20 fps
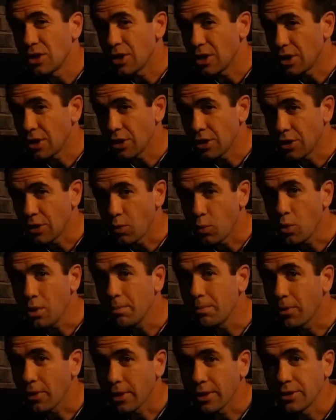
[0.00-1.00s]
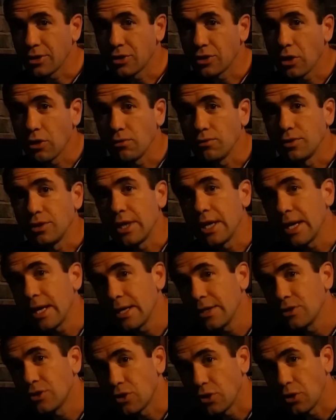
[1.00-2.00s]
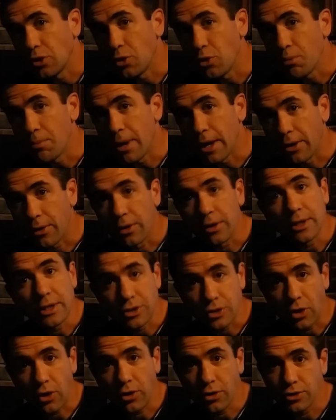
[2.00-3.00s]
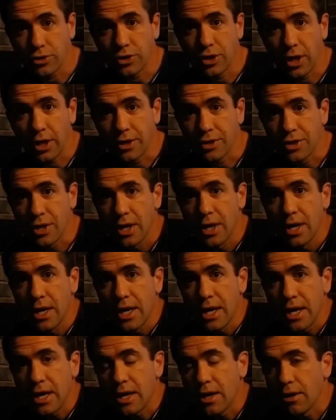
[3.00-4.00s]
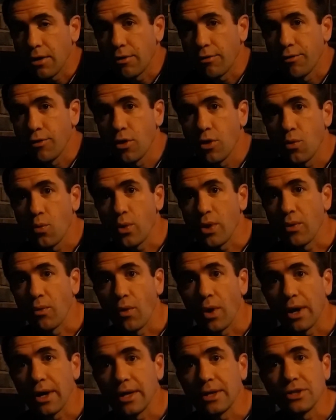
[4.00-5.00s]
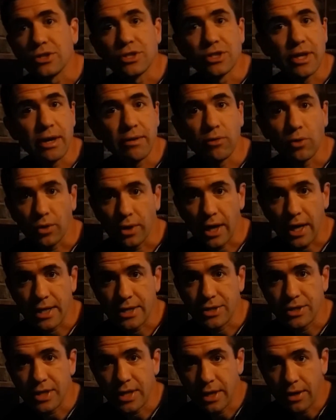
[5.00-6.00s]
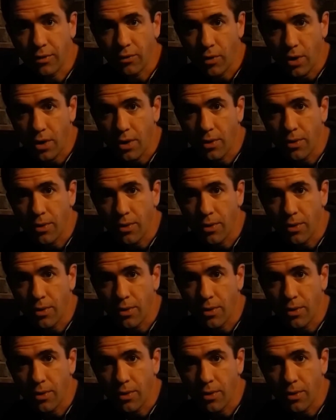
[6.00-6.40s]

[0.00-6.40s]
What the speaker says: the wood burning stove tends to do better, at least ours does, if we run it several nights in a row.